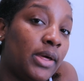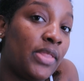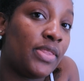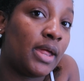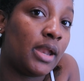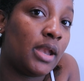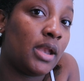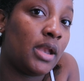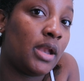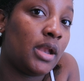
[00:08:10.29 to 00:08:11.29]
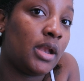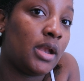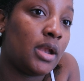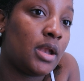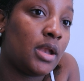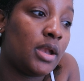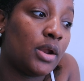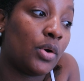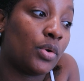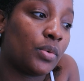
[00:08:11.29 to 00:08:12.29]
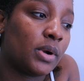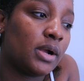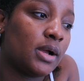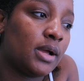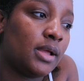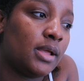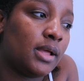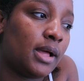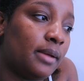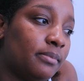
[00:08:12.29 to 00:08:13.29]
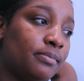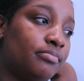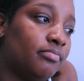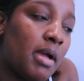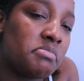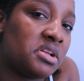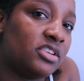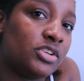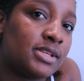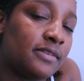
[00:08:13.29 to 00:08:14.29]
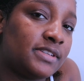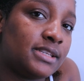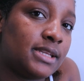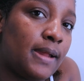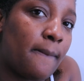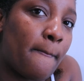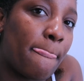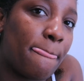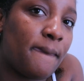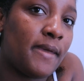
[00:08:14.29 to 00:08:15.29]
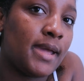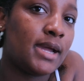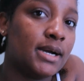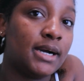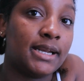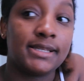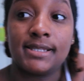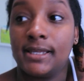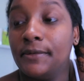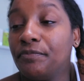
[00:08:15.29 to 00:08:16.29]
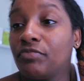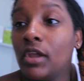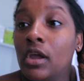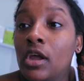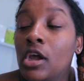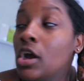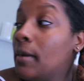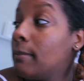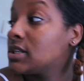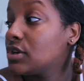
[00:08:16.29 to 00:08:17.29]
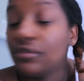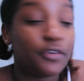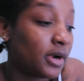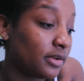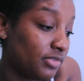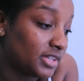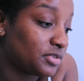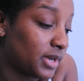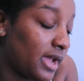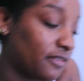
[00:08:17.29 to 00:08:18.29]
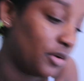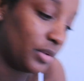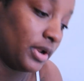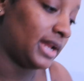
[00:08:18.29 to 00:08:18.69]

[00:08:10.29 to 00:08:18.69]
and then go to work. I'm I'm gonna just have to see, honestly. But so far, that's what I have going